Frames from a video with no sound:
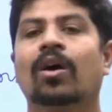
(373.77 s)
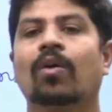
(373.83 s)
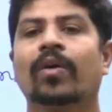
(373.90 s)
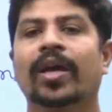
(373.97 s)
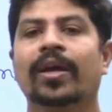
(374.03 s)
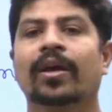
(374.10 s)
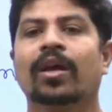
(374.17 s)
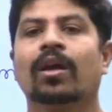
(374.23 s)

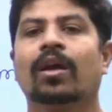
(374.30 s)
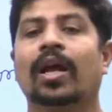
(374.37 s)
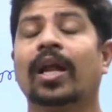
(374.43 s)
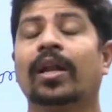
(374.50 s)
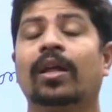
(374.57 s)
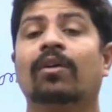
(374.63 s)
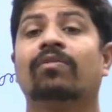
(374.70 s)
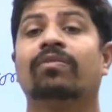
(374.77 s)
okay,
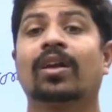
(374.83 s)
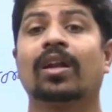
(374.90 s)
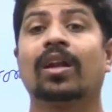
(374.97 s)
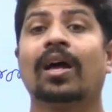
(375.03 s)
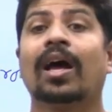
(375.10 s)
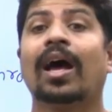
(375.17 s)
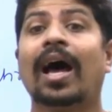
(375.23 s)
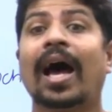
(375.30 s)
and
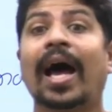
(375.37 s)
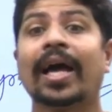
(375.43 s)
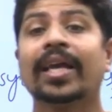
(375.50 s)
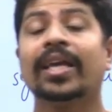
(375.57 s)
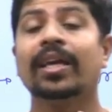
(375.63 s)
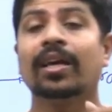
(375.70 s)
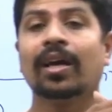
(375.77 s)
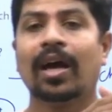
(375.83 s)
for
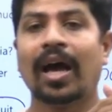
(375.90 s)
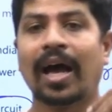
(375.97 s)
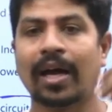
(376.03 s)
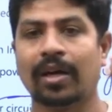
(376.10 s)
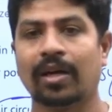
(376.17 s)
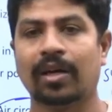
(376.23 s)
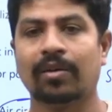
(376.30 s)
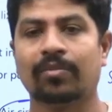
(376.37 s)

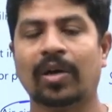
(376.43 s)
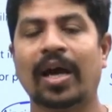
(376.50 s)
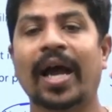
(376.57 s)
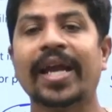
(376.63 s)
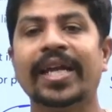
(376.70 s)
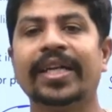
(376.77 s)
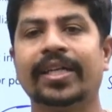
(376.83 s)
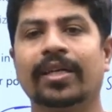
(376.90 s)

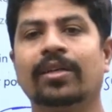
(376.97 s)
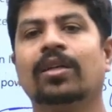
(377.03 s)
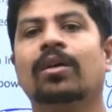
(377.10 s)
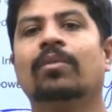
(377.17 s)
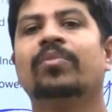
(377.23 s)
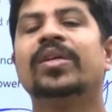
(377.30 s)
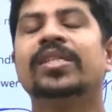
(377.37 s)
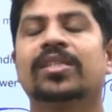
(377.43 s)
height
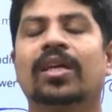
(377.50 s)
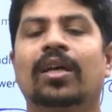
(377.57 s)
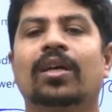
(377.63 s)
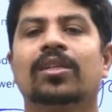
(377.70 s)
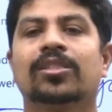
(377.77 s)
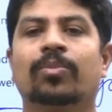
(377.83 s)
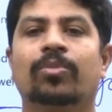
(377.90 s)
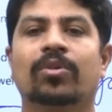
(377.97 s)
means,
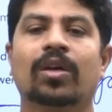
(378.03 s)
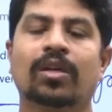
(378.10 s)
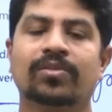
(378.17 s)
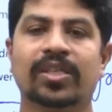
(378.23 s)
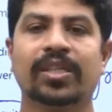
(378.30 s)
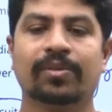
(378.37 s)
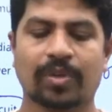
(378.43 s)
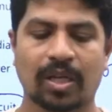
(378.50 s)

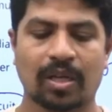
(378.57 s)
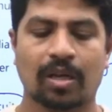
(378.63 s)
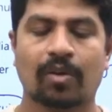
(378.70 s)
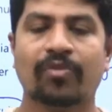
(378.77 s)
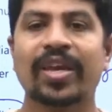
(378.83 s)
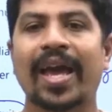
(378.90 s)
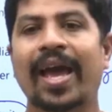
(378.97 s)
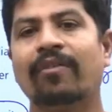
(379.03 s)
see,
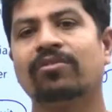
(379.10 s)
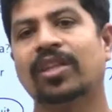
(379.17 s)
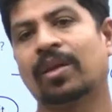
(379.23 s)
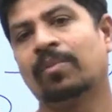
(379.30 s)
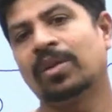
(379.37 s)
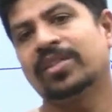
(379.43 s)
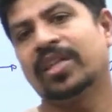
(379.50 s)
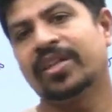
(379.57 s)
we have
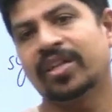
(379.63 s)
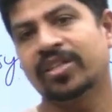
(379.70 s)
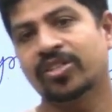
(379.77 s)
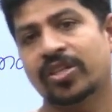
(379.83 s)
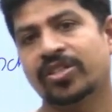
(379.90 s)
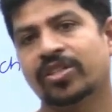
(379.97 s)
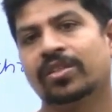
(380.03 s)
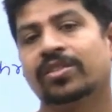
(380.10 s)
thermal generating
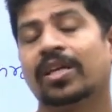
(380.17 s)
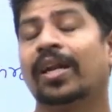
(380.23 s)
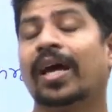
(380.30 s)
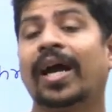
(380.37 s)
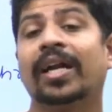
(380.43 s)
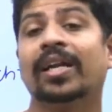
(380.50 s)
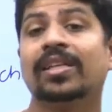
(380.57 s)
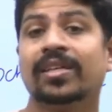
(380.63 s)
stations and
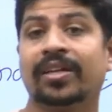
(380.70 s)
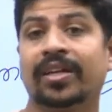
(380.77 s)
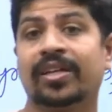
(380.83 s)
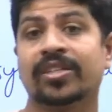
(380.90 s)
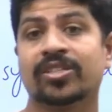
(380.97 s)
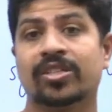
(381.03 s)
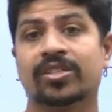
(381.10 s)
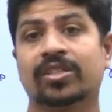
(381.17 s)
hydel
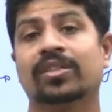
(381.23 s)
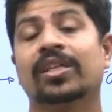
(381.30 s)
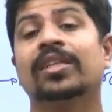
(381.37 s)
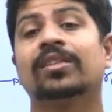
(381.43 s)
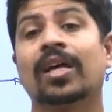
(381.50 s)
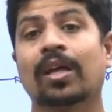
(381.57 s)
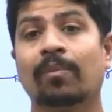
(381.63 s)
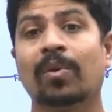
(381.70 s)
generating station. In
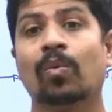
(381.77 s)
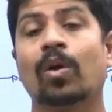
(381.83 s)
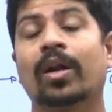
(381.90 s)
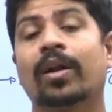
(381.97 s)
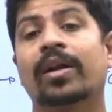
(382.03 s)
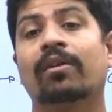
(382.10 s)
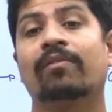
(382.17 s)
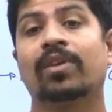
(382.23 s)
thermal,
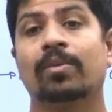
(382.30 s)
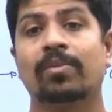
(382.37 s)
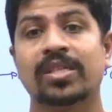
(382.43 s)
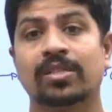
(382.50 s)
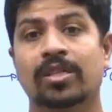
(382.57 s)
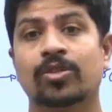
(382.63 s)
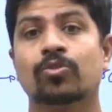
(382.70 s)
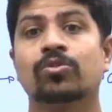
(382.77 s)
what kind of
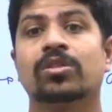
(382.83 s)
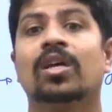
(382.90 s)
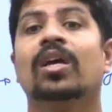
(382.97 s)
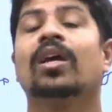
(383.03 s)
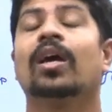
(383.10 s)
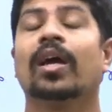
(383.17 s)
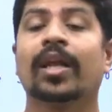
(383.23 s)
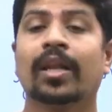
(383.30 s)
turbines are used?
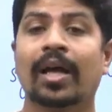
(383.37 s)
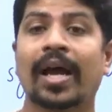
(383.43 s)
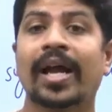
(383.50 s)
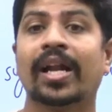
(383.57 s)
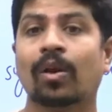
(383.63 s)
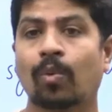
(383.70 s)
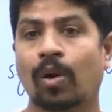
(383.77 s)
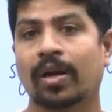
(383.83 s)
In the
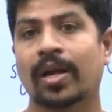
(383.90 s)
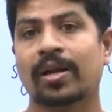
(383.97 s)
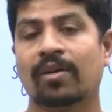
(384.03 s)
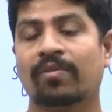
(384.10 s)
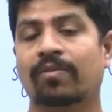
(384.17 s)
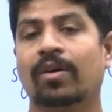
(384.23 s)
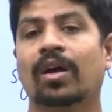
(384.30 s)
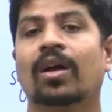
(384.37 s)
hydel, what kind
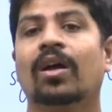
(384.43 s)
of